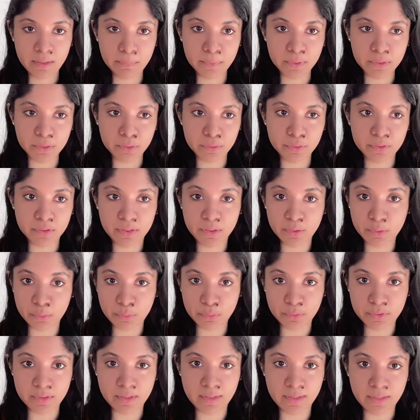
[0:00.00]
because he
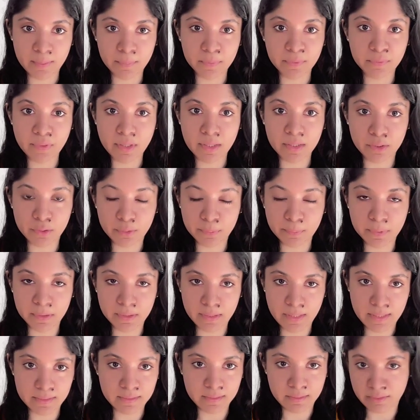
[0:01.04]
knows that I'm a
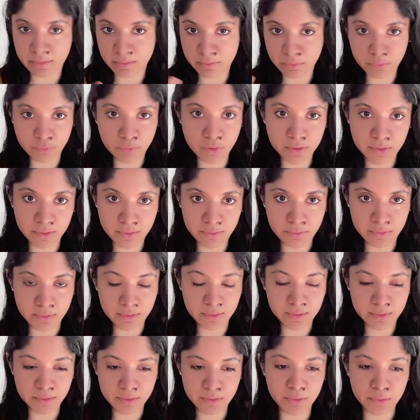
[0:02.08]
valuable asset, whatever,
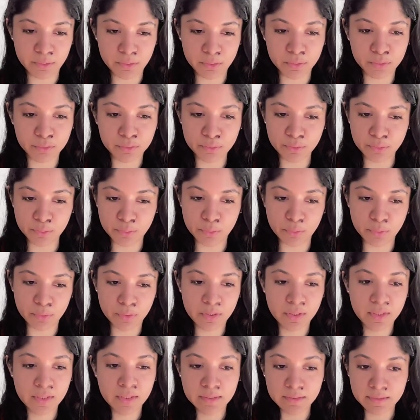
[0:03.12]
you know. So,
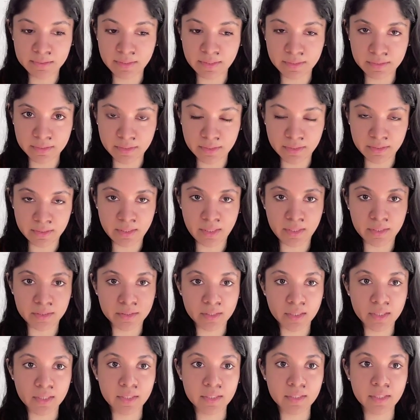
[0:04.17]
second,
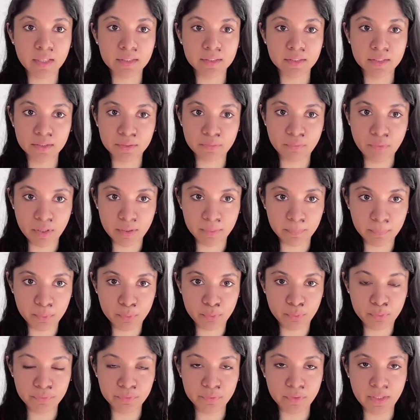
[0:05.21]
like another one
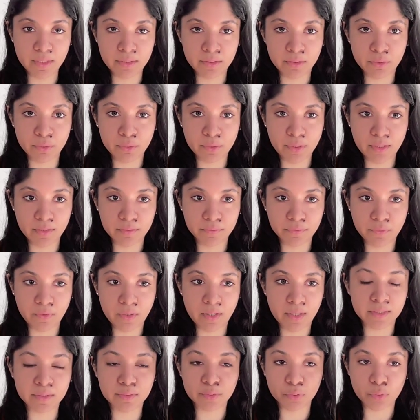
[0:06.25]
proof that you can
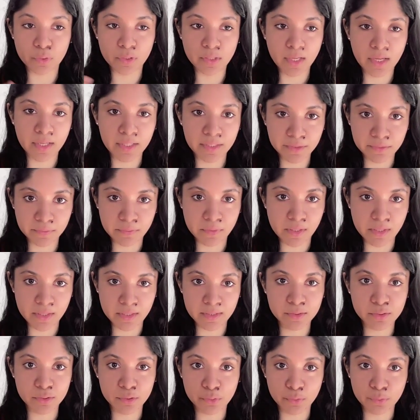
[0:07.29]
find. So,
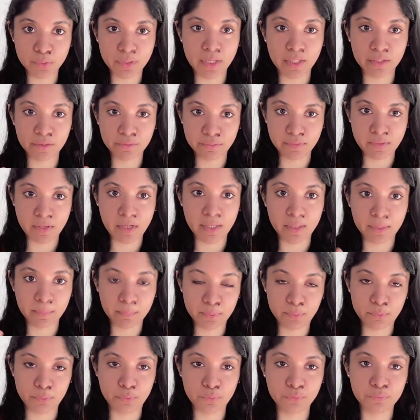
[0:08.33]
likewise, you can find
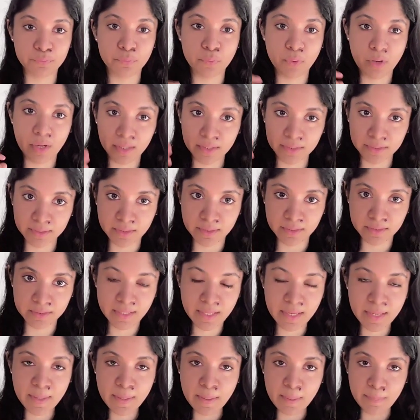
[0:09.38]
proof why this
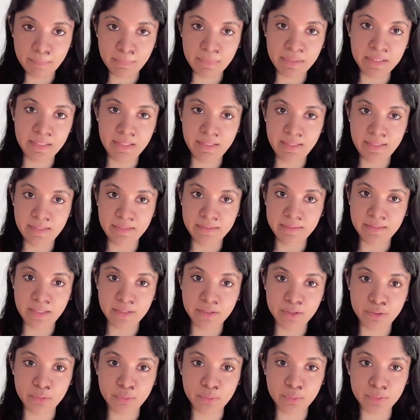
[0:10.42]
meaning
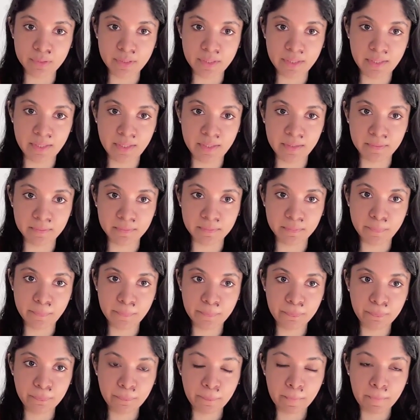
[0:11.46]
that you gave
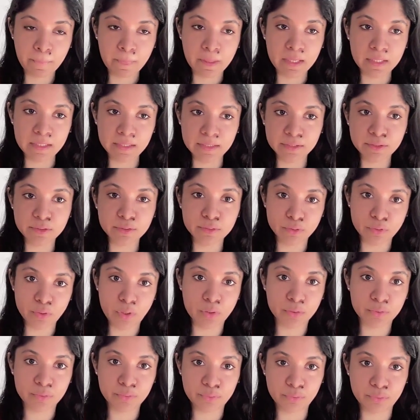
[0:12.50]
is
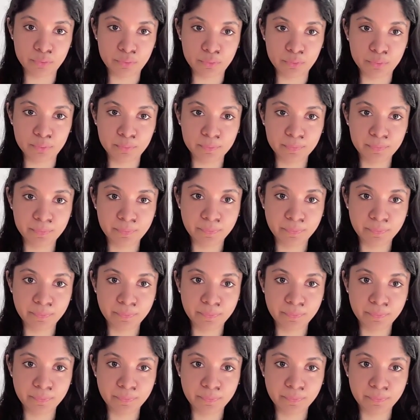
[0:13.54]
not true.